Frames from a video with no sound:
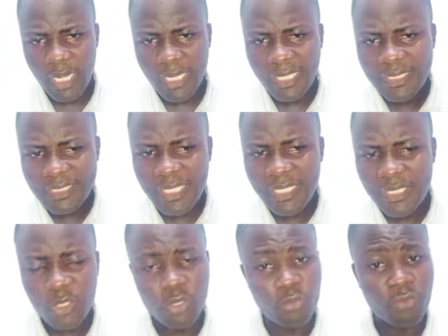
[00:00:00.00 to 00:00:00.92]
and I say
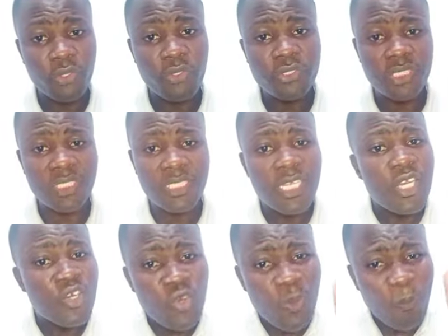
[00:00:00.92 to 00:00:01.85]
this in authority,
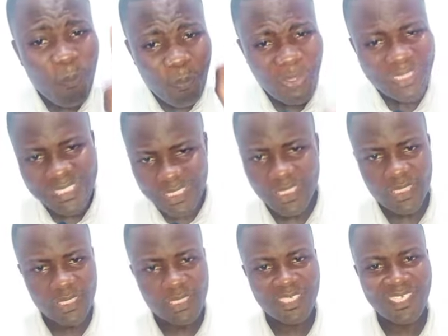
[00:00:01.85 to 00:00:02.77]

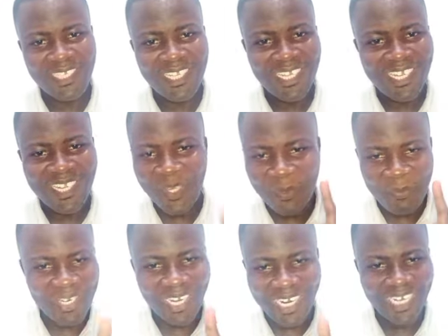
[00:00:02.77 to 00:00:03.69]
nobody
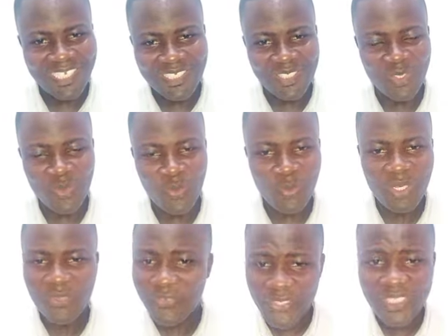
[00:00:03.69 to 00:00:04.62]
can be against
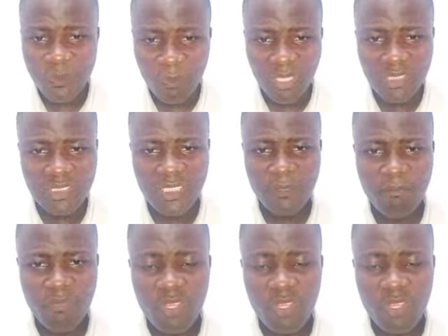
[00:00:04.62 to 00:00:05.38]
you this month.